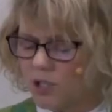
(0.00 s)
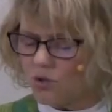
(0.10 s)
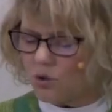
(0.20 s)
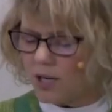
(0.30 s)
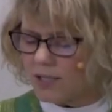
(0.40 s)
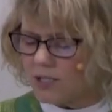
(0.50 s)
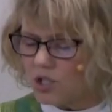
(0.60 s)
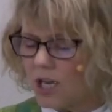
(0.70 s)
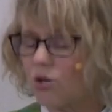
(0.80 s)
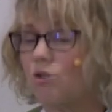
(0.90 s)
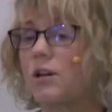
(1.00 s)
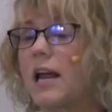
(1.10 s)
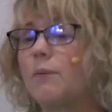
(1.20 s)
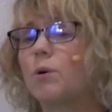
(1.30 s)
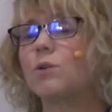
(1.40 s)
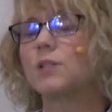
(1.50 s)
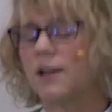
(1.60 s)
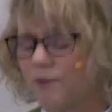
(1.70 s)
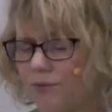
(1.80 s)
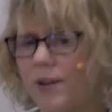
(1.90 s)
and transgender neighbors
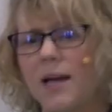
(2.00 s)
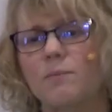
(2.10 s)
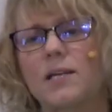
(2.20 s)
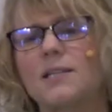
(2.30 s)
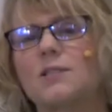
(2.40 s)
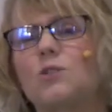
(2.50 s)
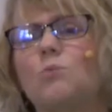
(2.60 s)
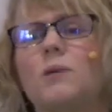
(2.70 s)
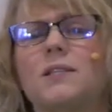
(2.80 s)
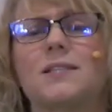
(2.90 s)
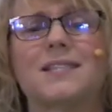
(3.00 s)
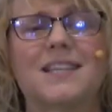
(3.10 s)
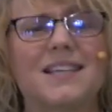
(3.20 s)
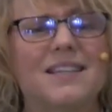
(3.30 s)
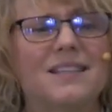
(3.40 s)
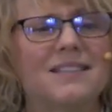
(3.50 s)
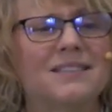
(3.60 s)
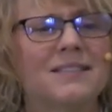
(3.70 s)
and families to be seen